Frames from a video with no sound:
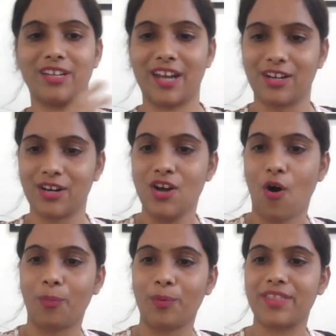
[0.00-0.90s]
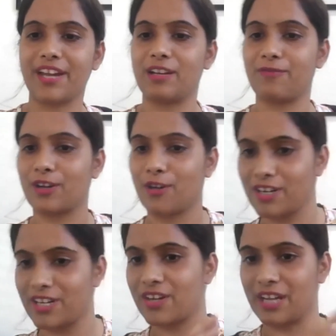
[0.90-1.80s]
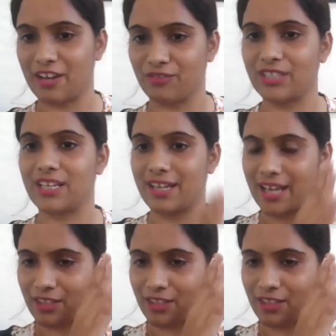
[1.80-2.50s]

and open scientific knowledge and everything,